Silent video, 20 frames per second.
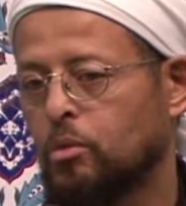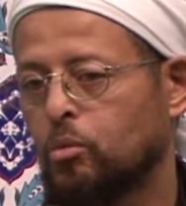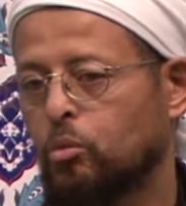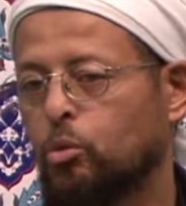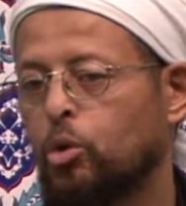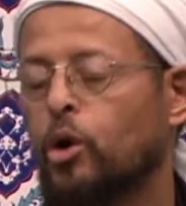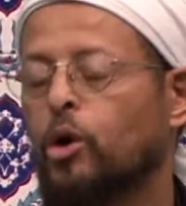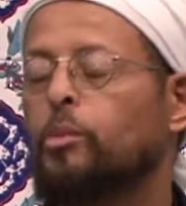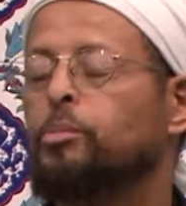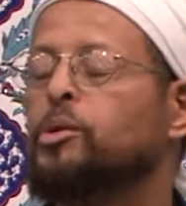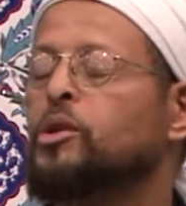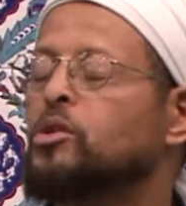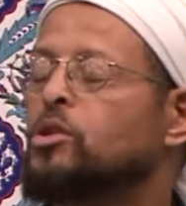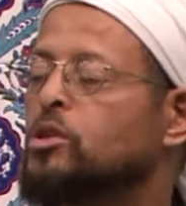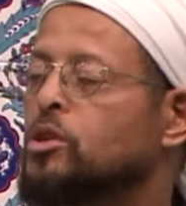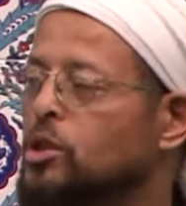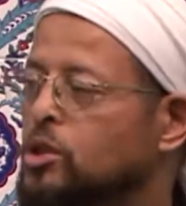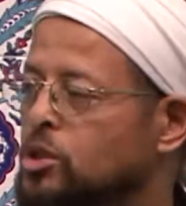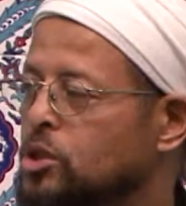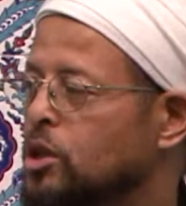We're
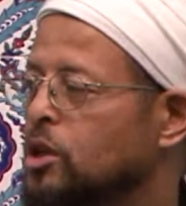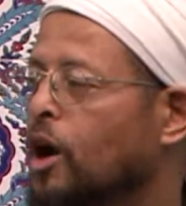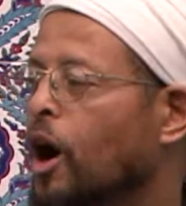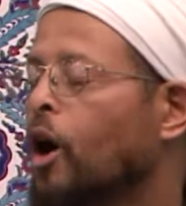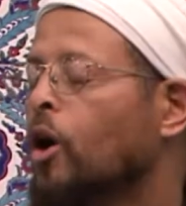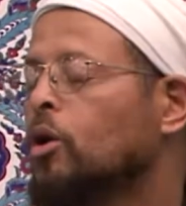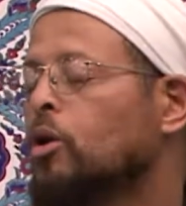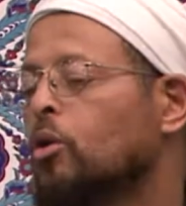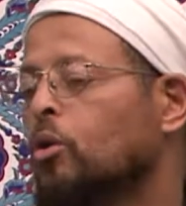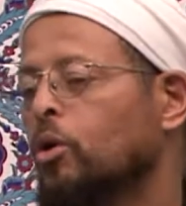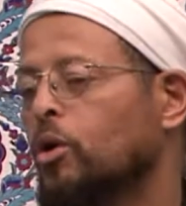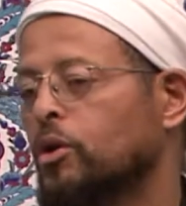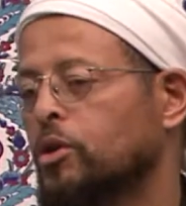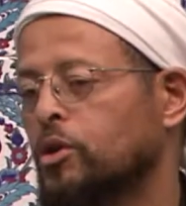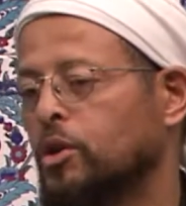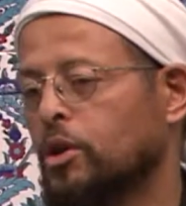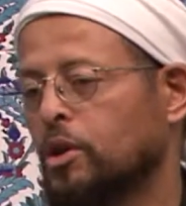beseeching our Lord.